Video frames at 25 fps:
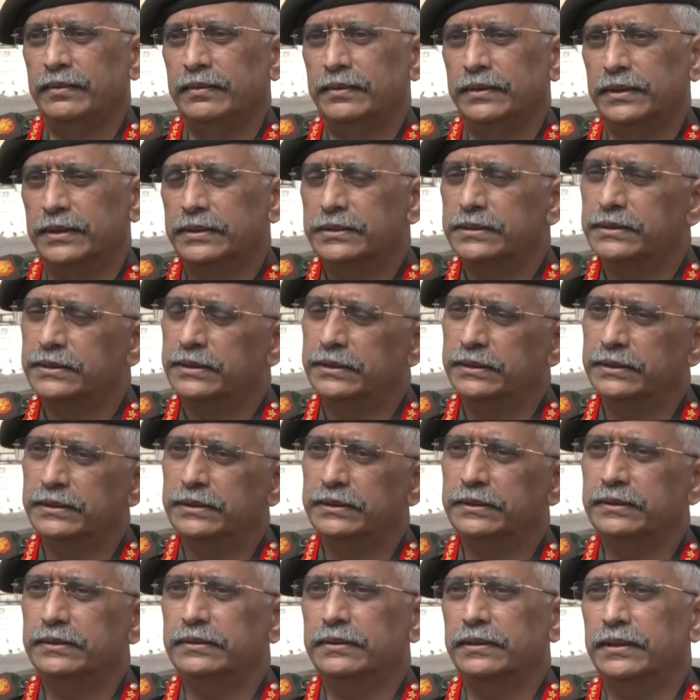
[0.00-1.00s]
Yes,
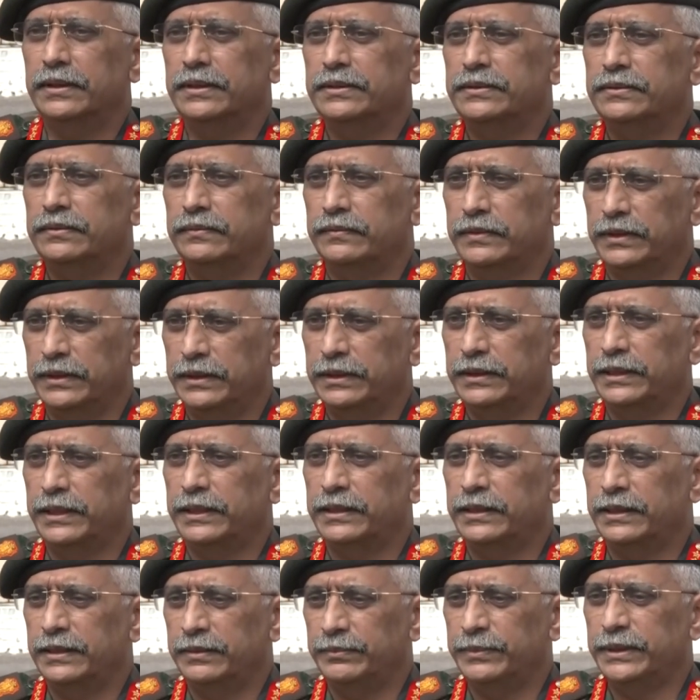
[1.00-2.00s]
as you very
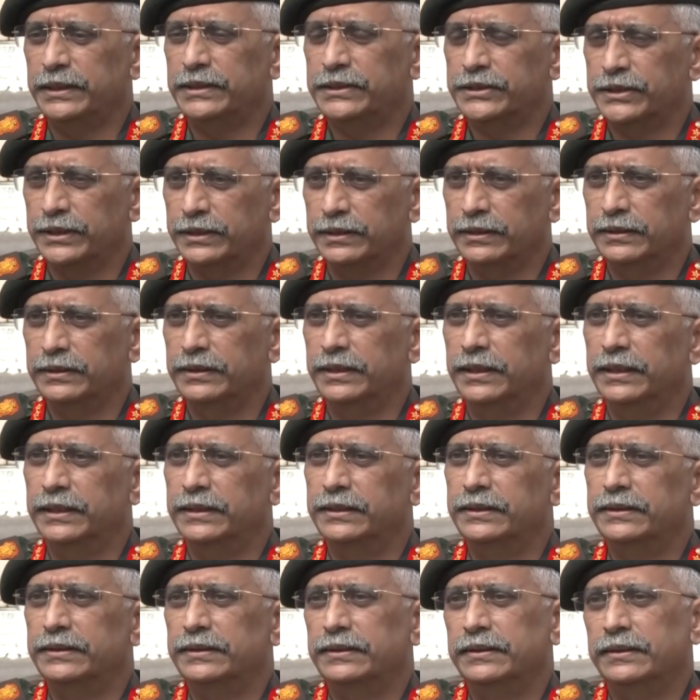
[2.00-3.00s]
rightly mentioned, that